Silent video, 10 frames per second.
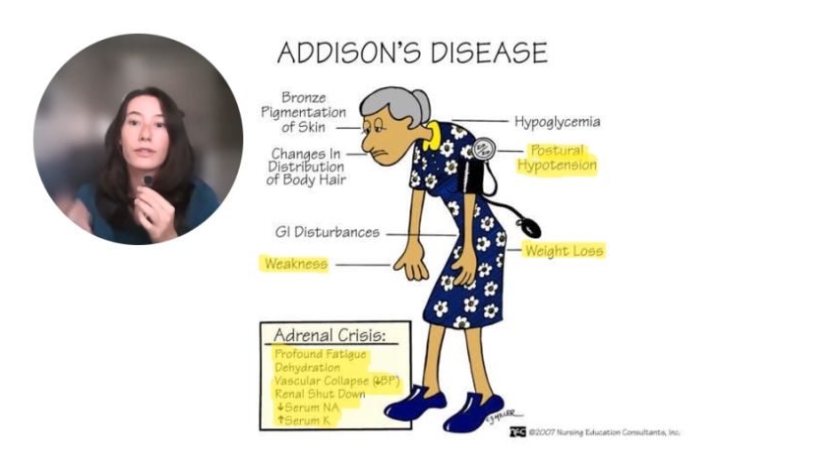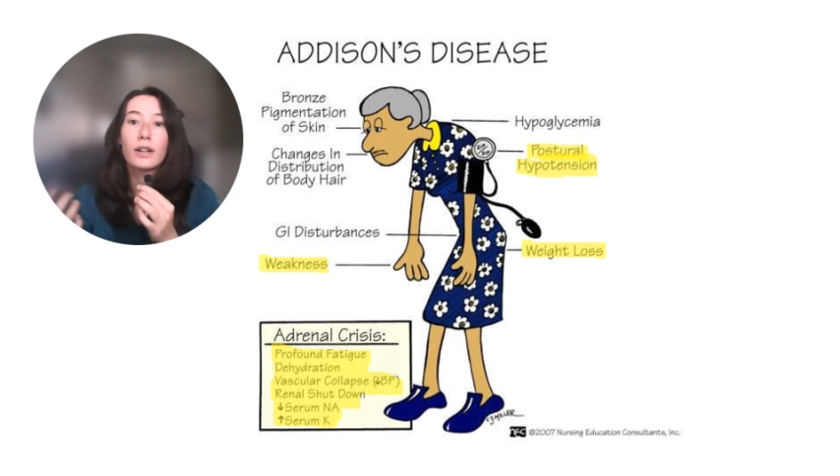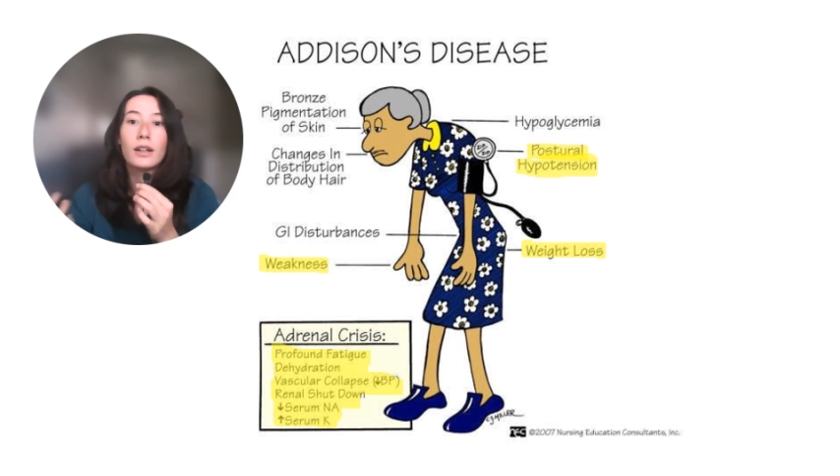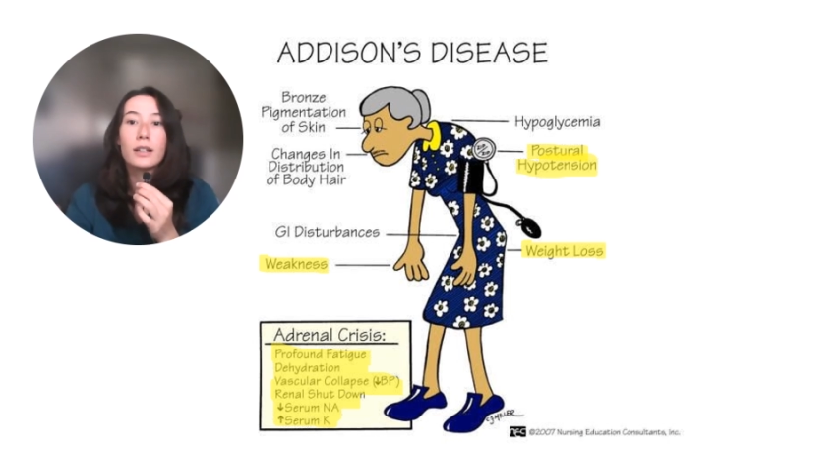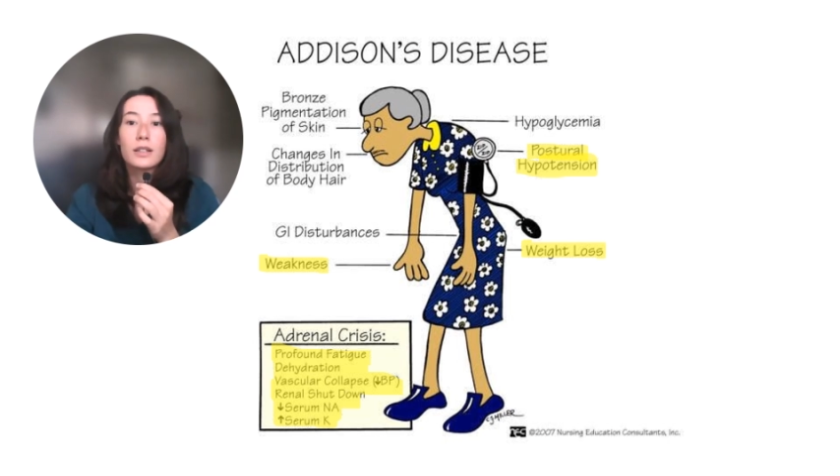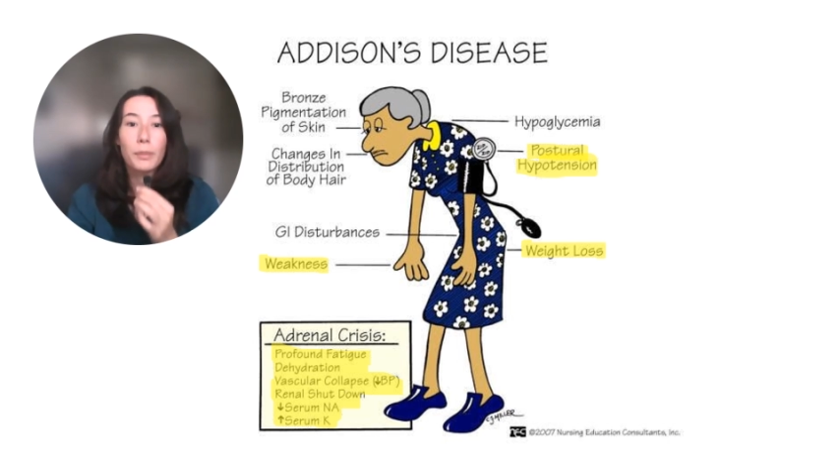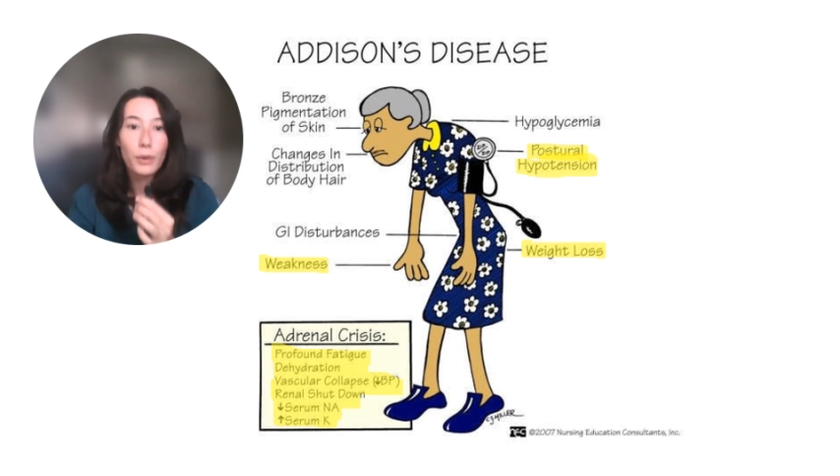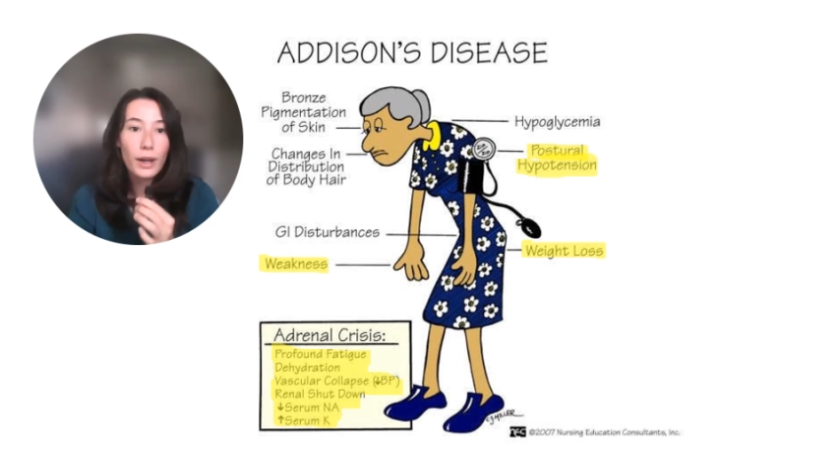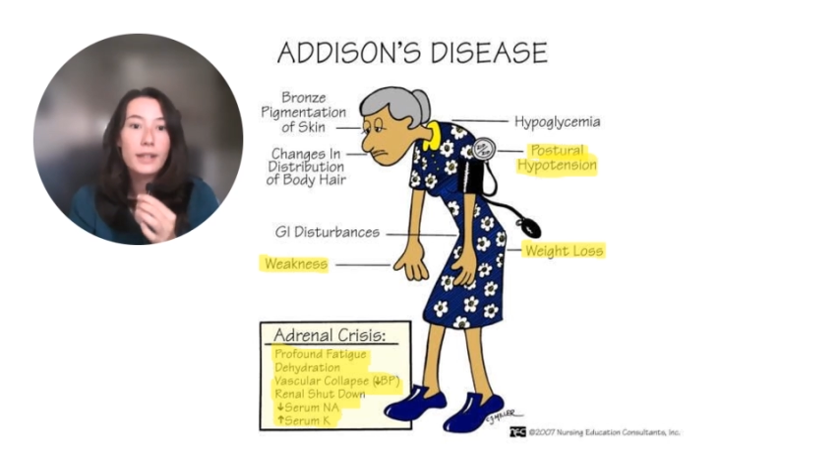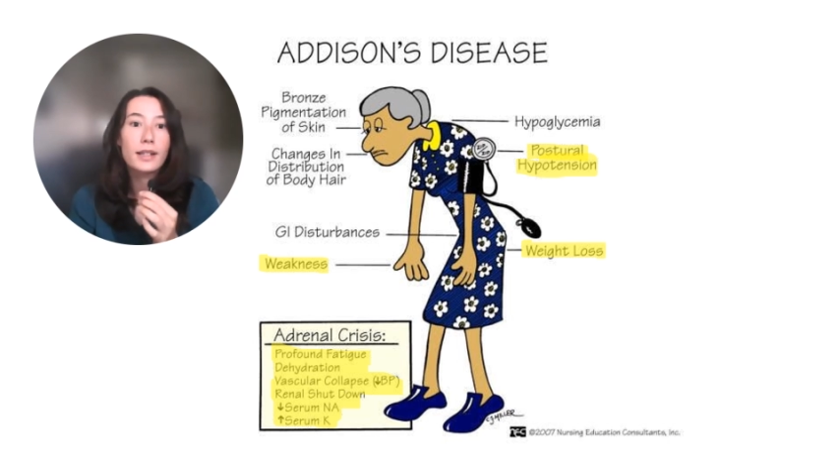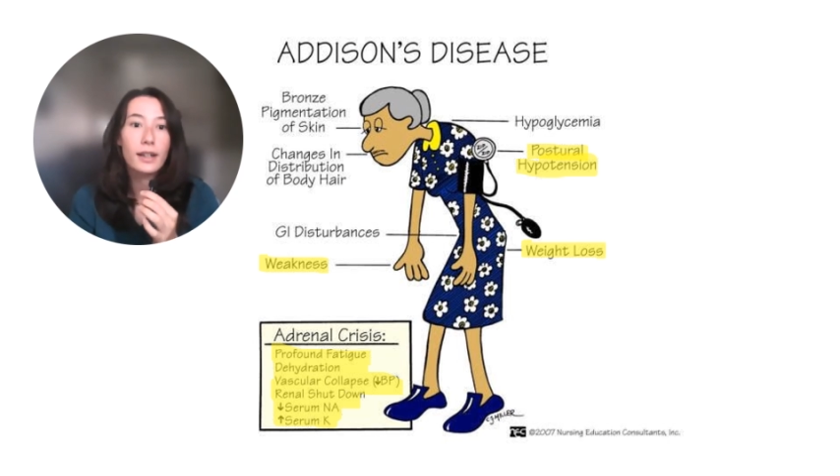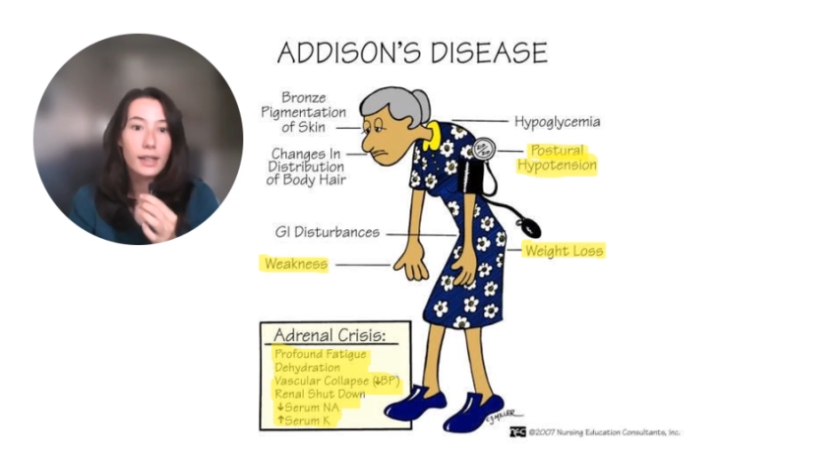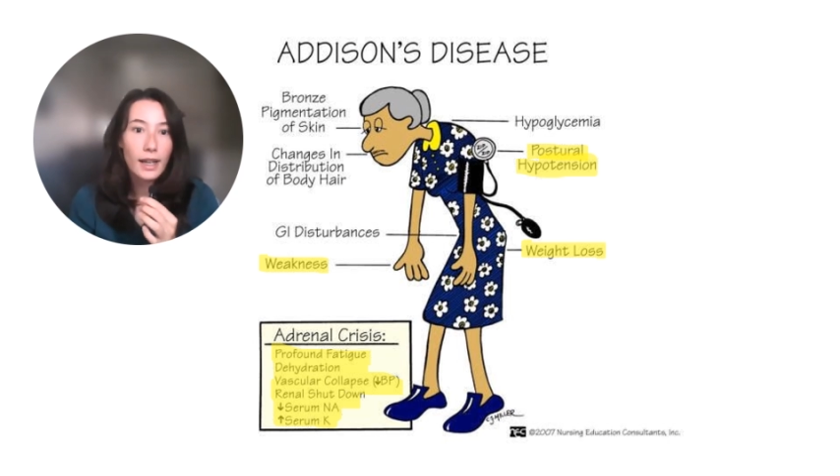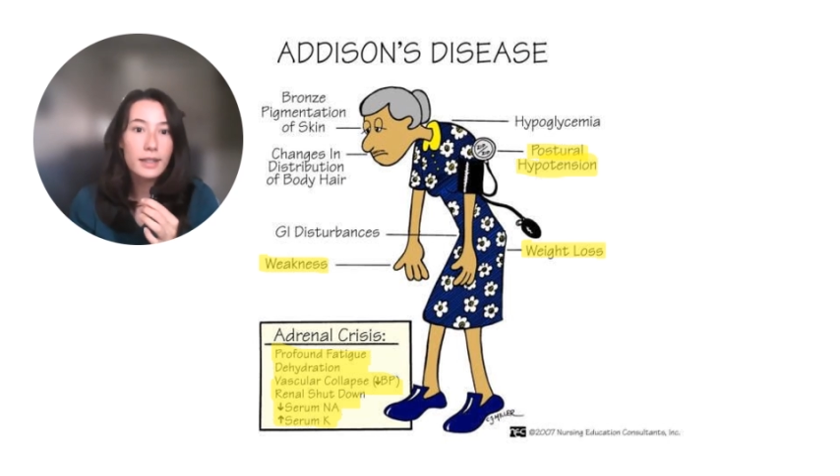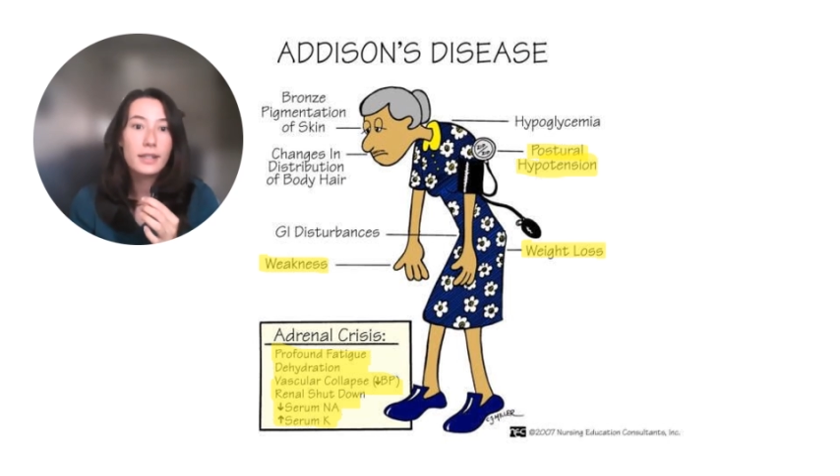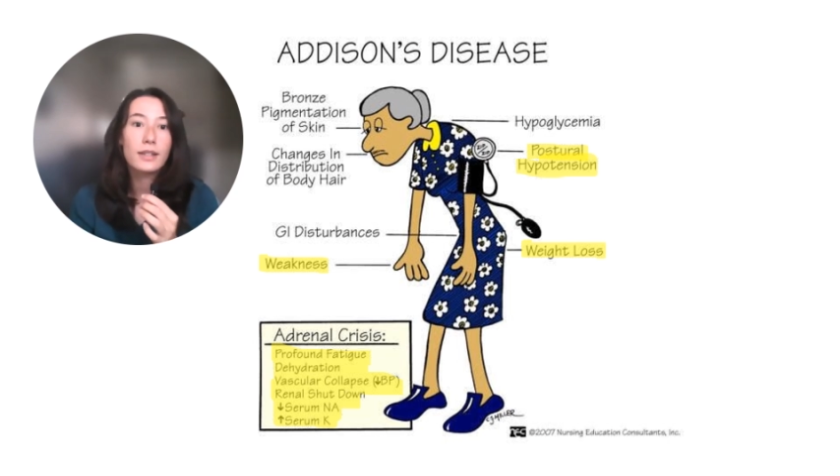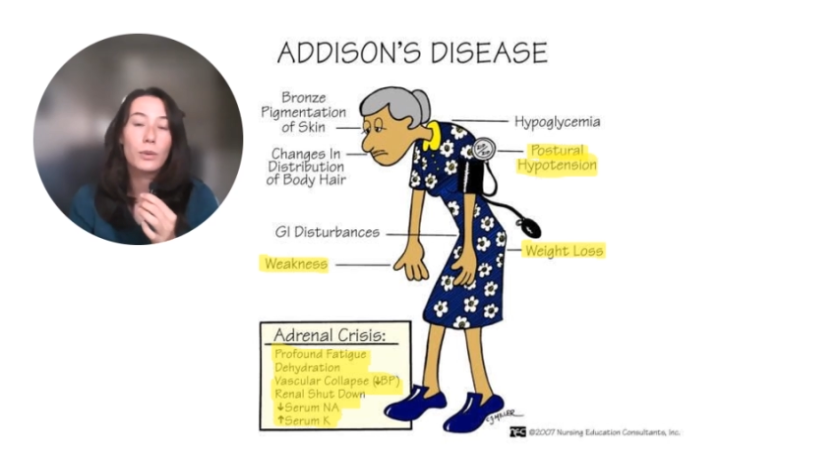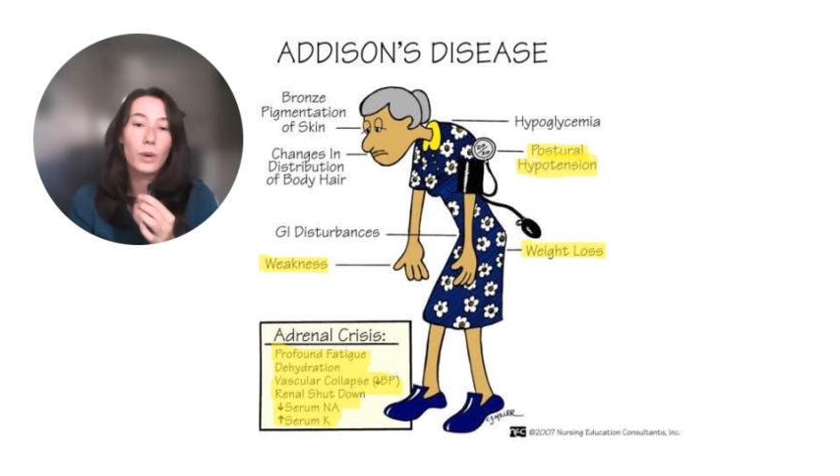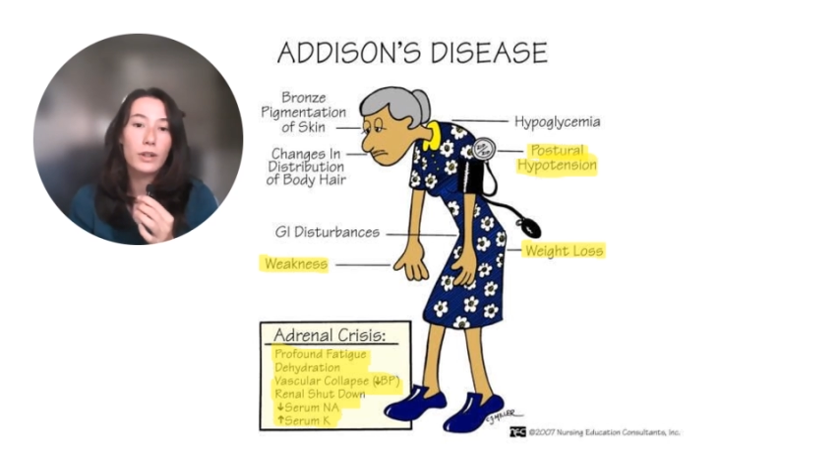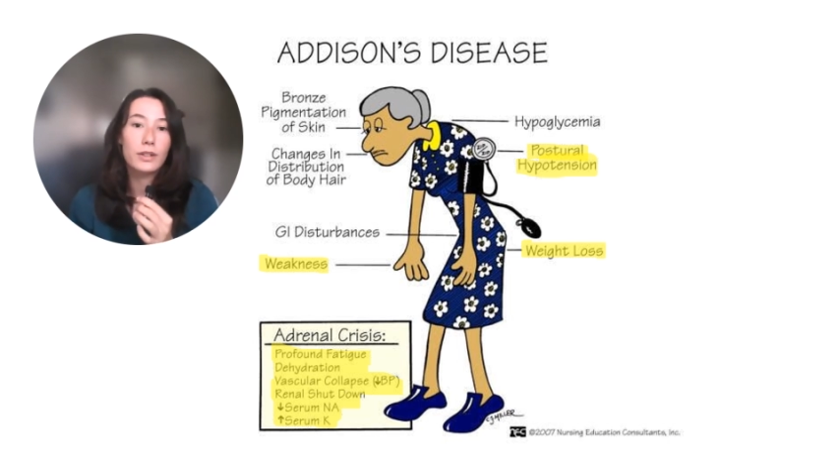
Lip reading: to press against the walls